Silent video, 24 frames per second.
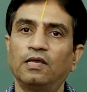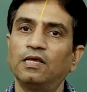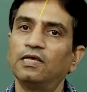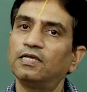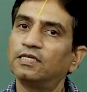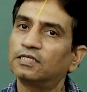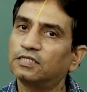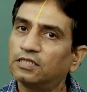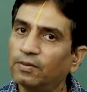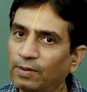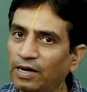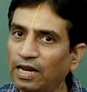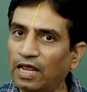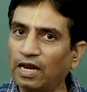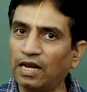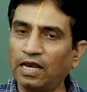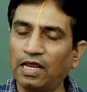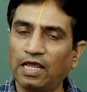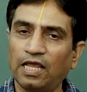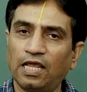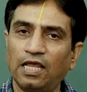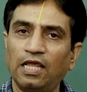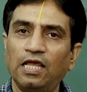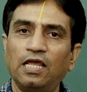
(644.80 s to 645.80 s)

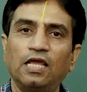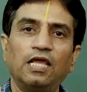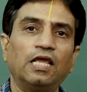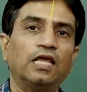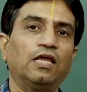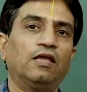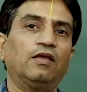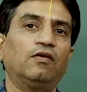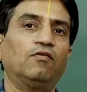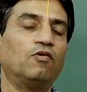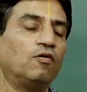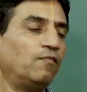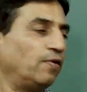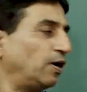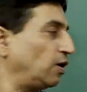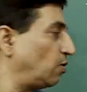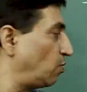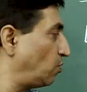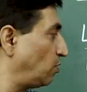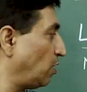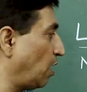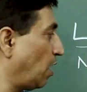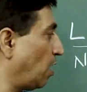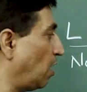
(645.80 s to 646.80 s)
Similarly, we will
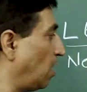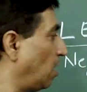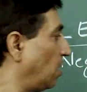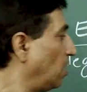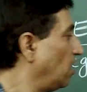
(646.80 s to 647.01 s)
do the